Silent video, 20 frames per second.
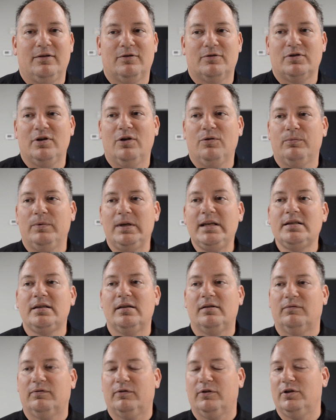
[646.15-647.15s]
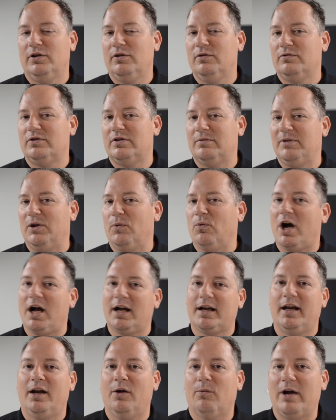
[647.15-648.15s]
There's no reason for you to be
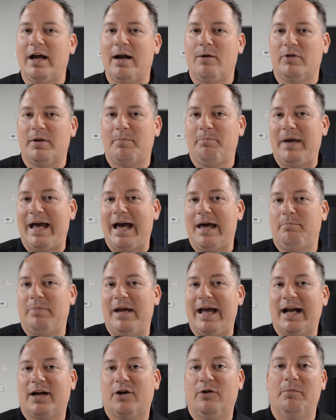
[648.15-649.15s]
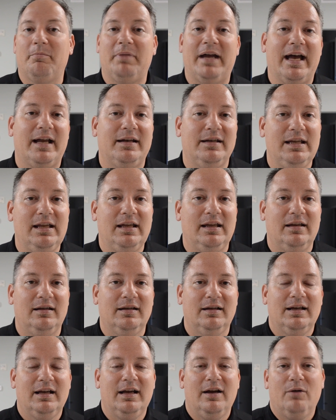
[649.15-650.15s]
walking around with a bad back or a bad knee
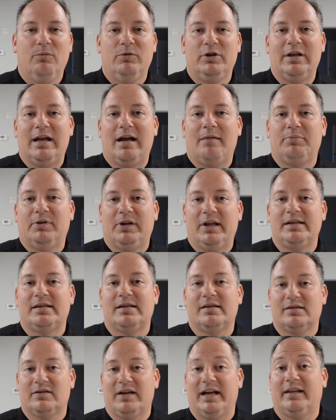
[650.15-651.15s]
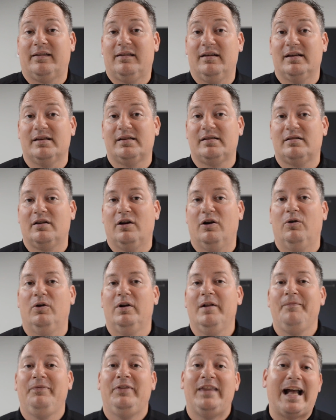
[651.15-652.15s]
when you have places like this.
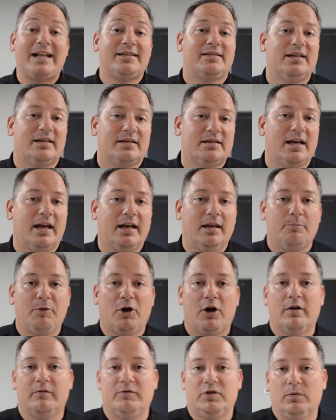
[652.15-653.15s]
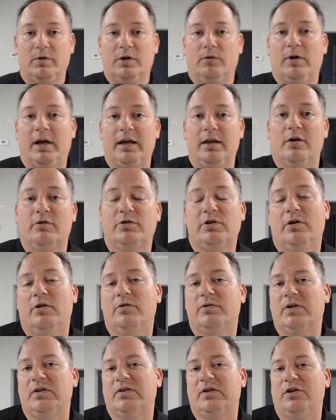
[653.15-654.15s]
So that's the exciting part of doing radio
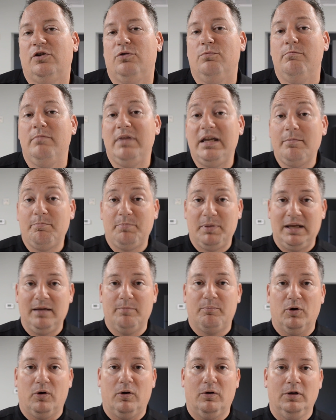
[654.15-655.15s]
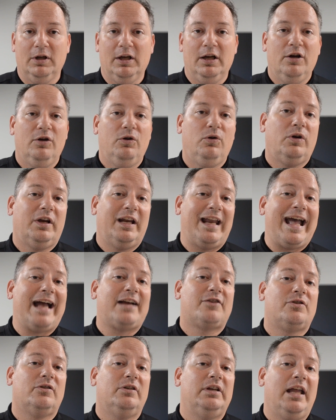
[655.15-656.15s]
shows, is that you meet people who can
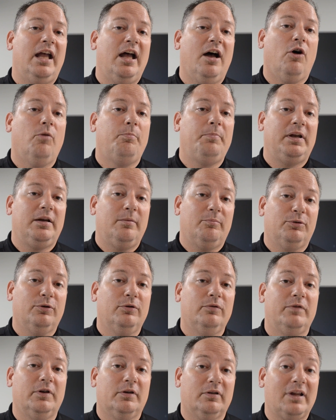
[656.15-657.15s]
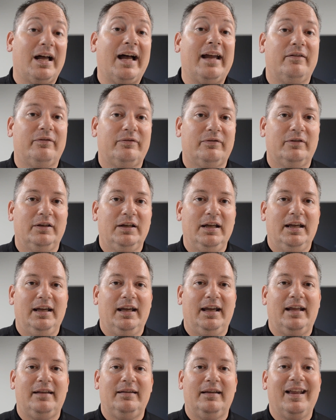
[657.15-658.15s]
actually help and improve your life.
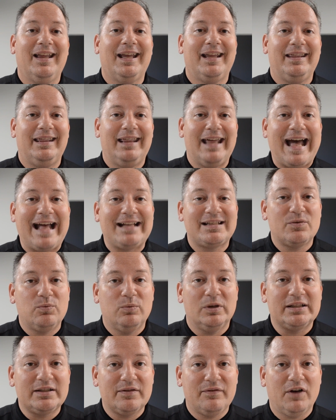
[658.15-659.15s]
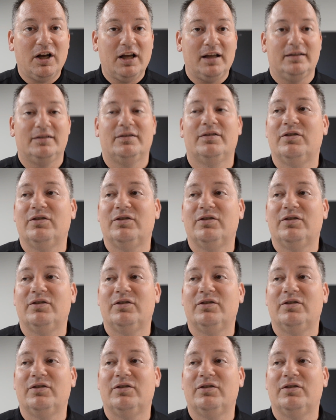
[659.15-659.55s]
And that's what's fun.